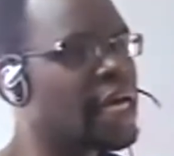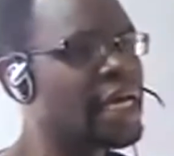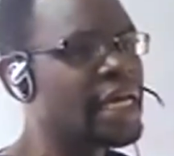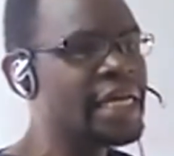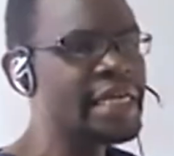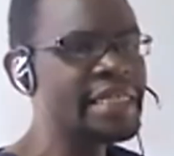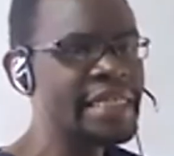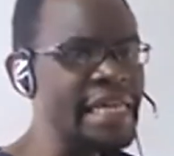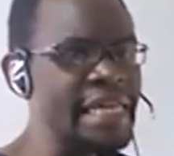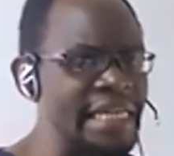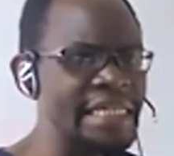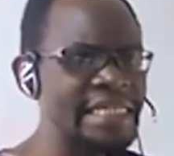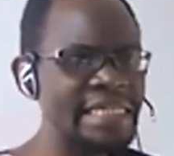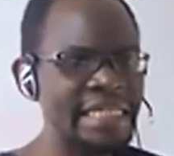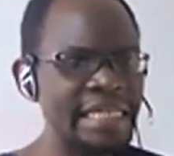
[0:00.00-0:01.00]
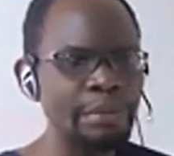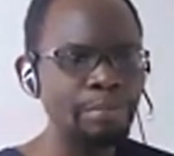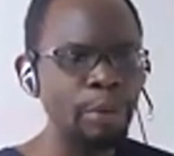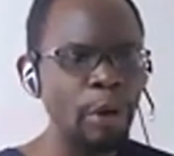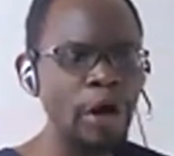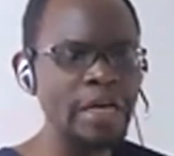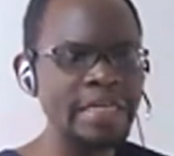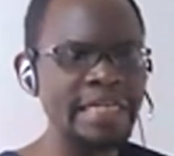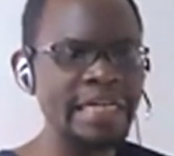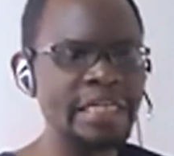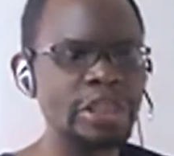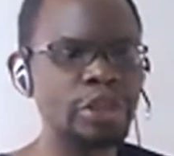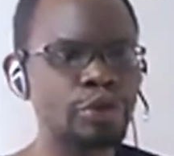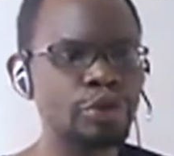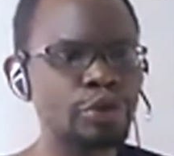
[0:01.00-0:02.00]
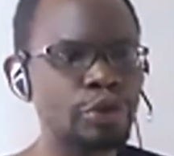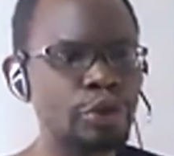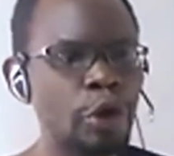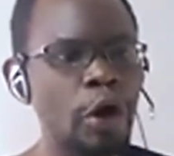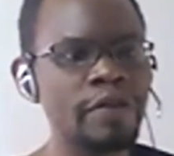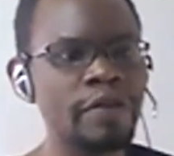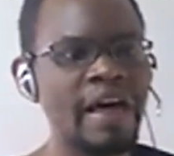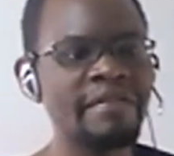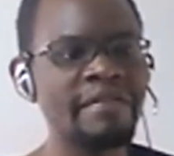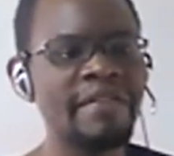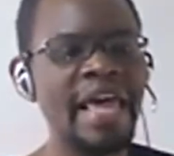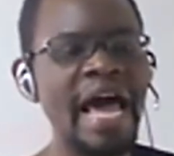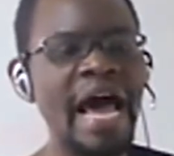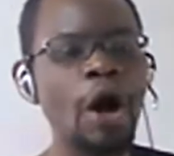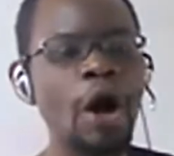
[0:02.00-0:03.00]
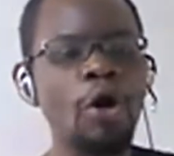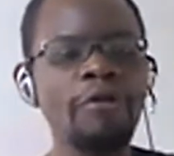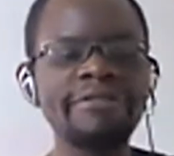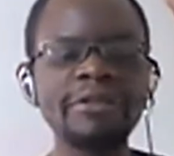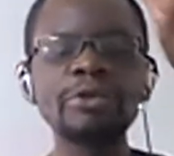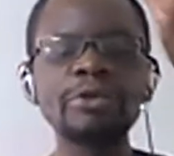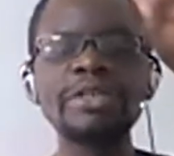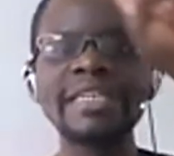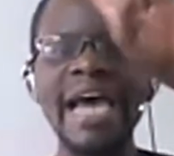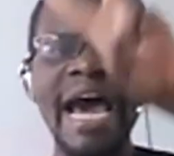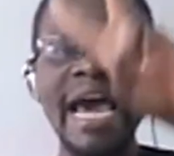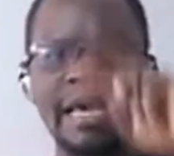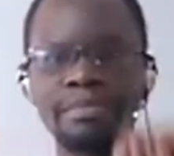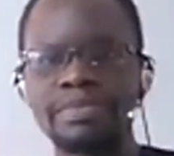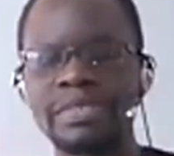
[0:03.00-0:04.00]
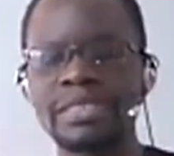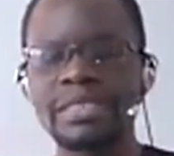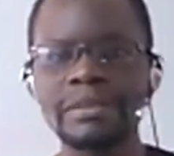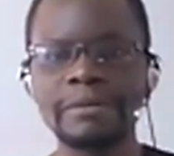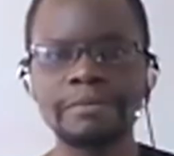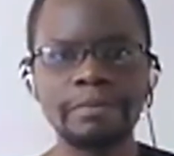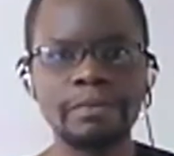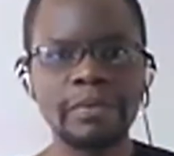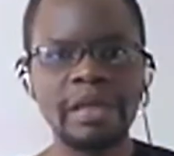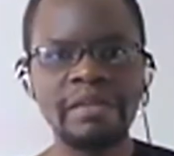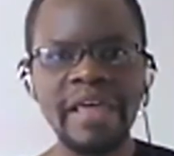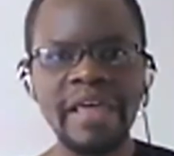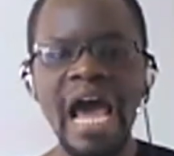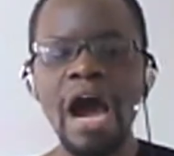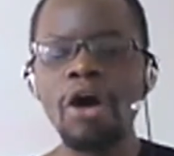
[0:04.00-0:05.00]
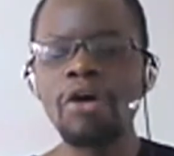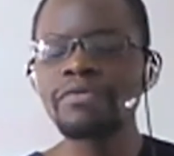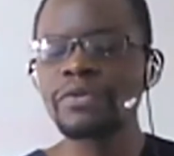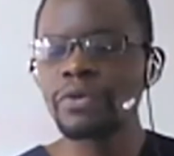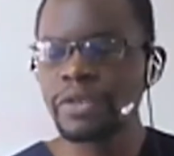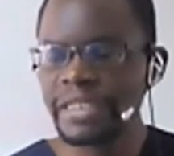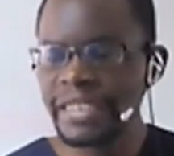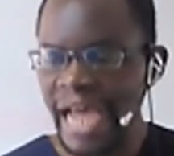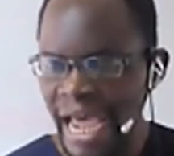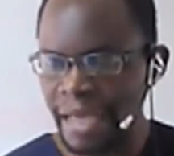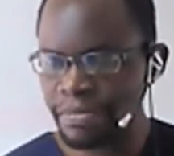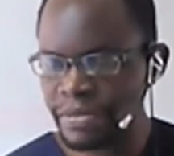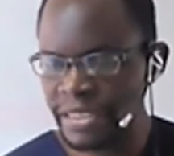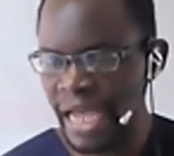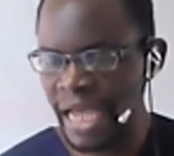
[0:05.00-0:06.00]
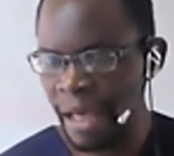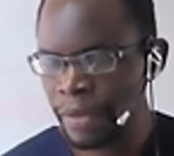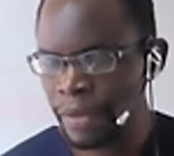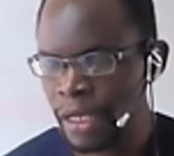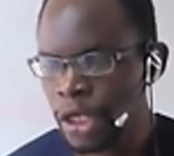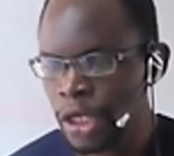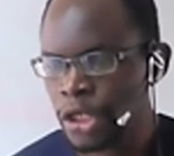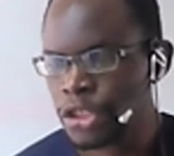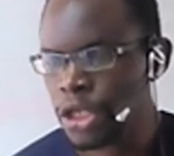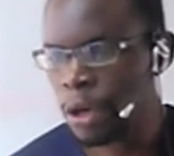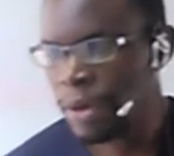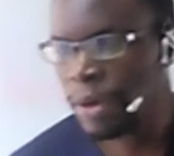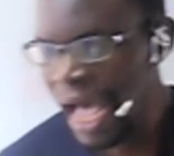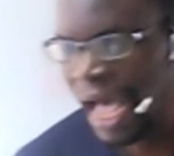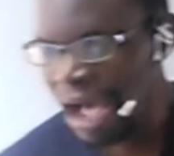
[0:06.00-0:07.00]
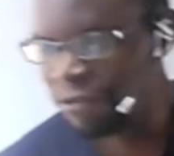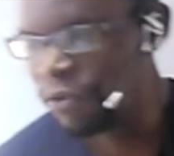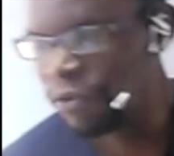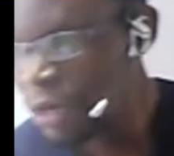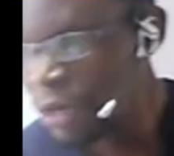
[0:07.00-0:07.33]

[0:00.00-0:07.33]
it is important to note that they are of two types. They are of two types, yeah? So we have what